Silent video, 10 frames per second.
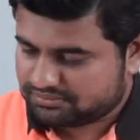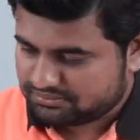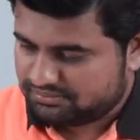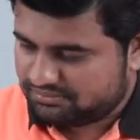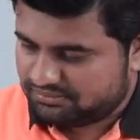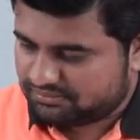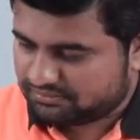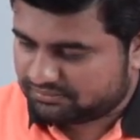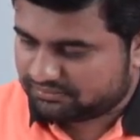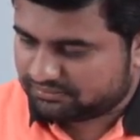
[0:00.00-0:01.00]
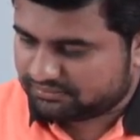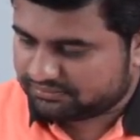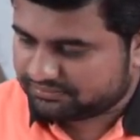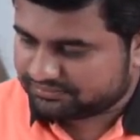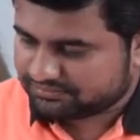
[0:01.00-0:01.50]

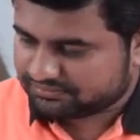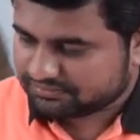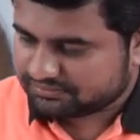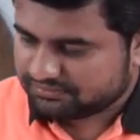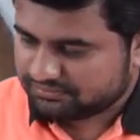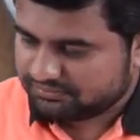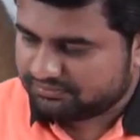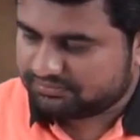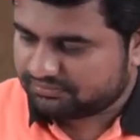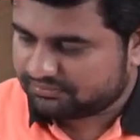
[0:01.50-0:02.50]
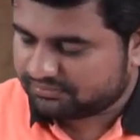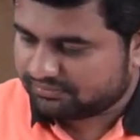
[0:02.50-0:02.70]
(silence)